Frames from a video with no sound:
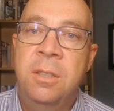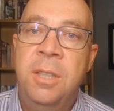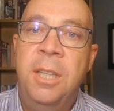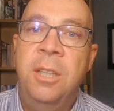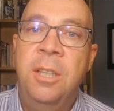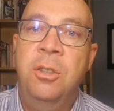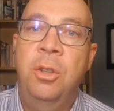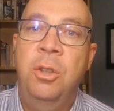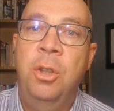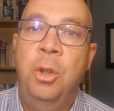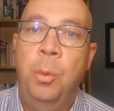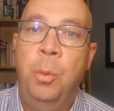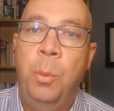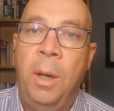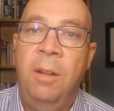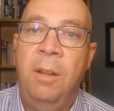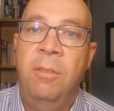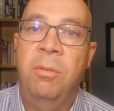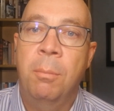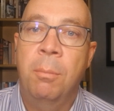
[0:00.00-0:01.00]
6 to
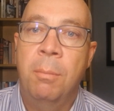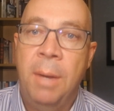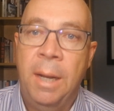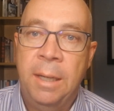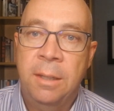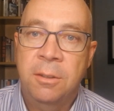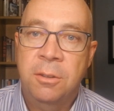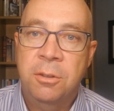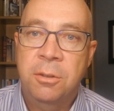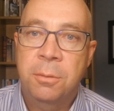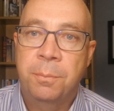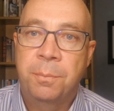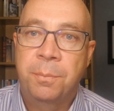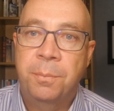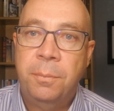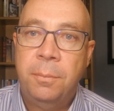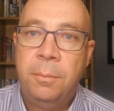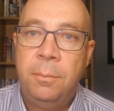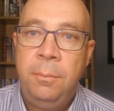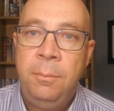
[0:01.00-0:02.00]
12 months.
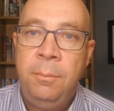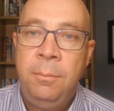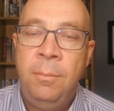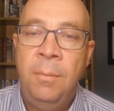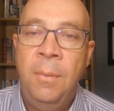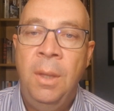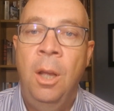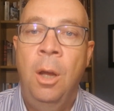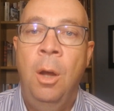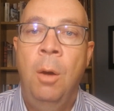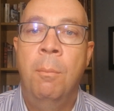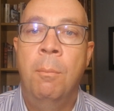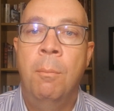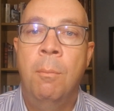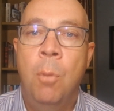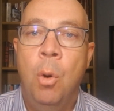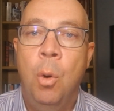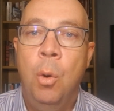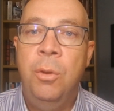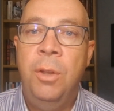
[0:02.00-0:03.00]

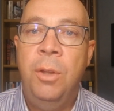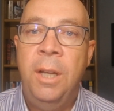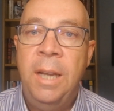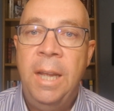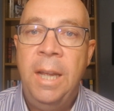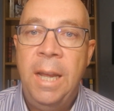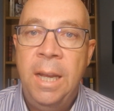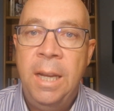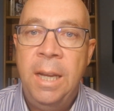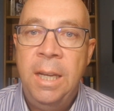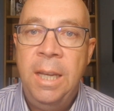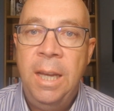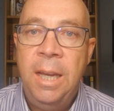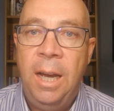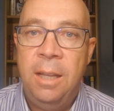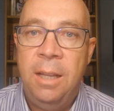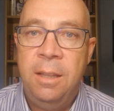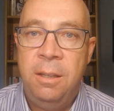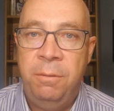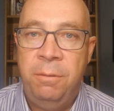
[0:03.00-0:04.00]
More than
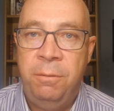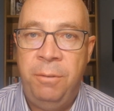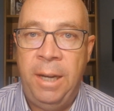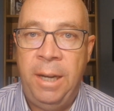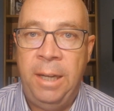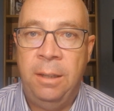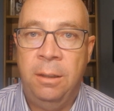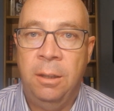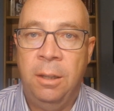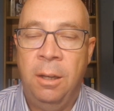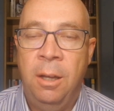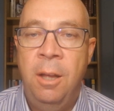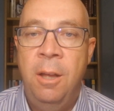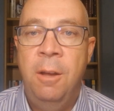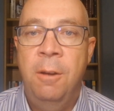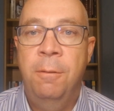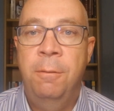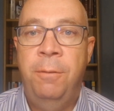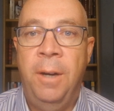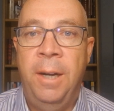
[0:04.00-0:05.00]
any other factor,
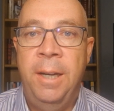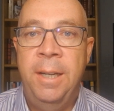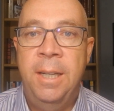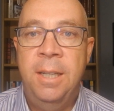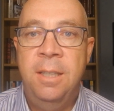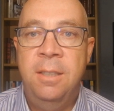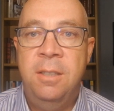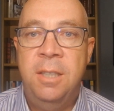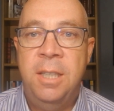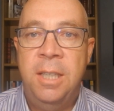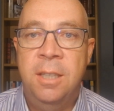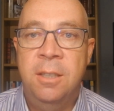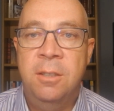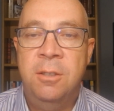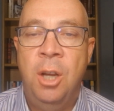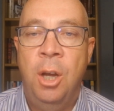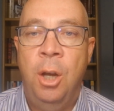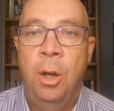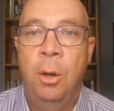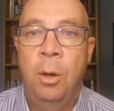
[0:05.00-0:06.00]

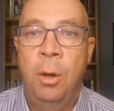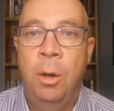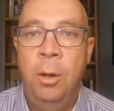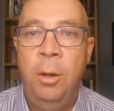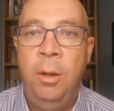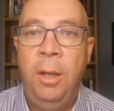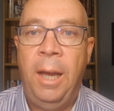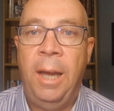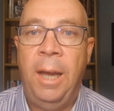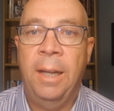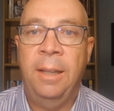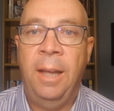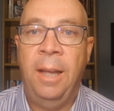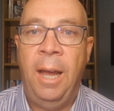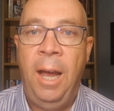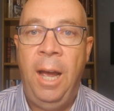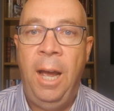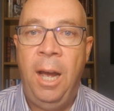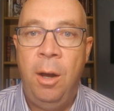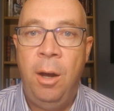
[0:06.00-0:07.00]
financiers look at
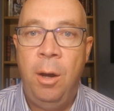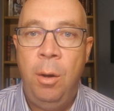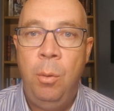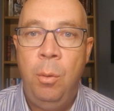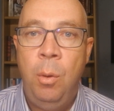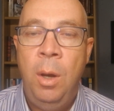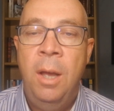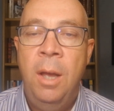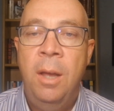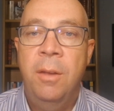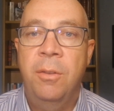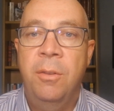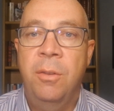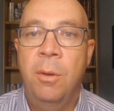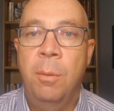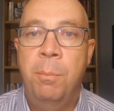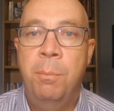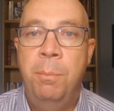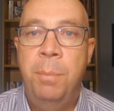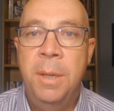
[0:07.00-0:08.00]
how
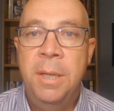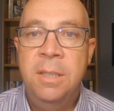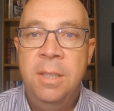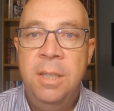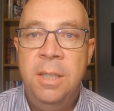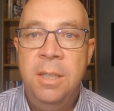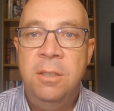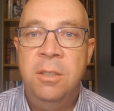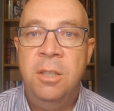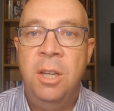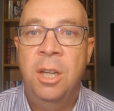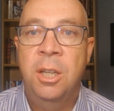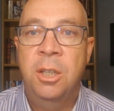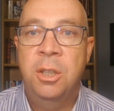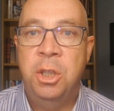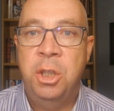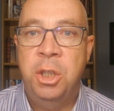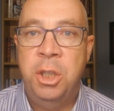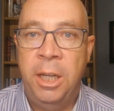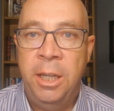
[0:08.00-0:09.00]
the business
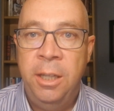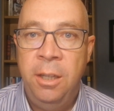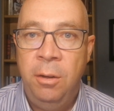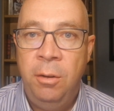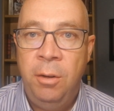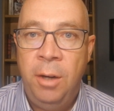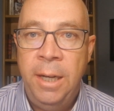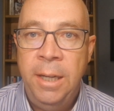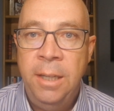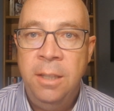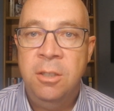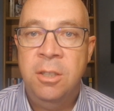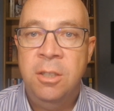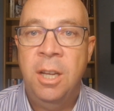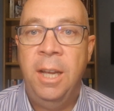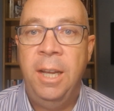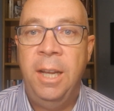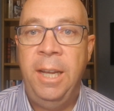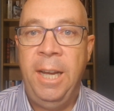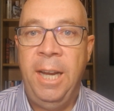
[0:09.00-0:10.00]

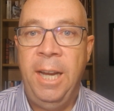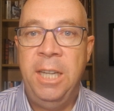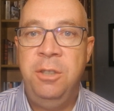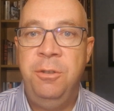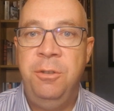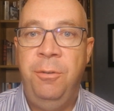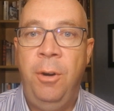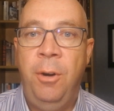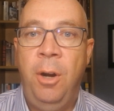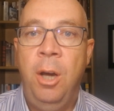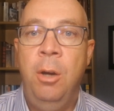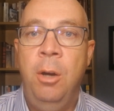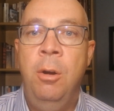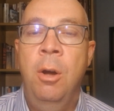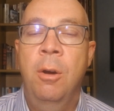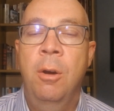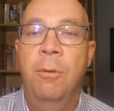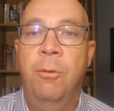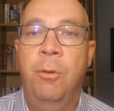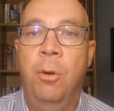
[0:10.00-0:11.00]
generates cash
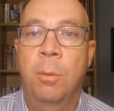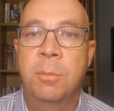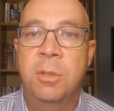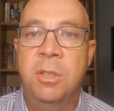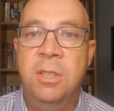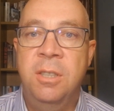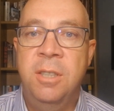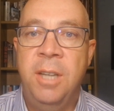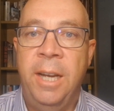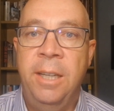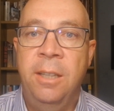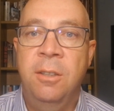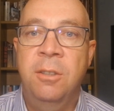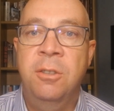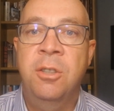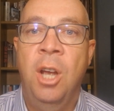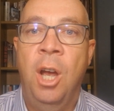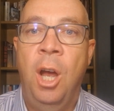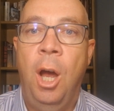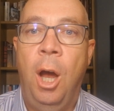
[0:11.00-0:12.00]
flow from
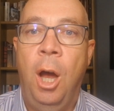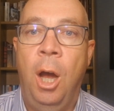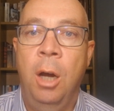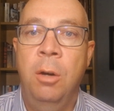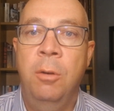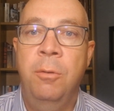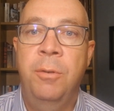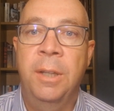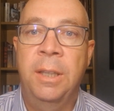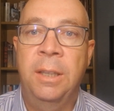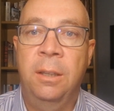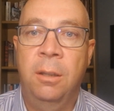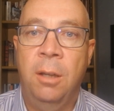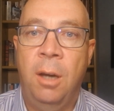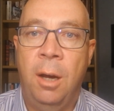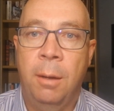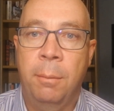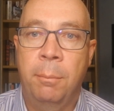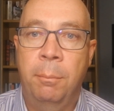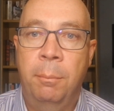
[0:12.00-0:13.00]
sales over
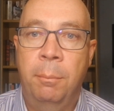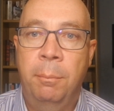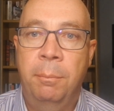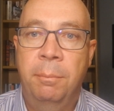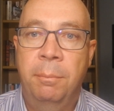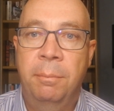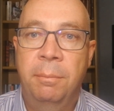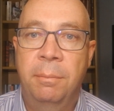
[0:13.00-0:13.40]
time.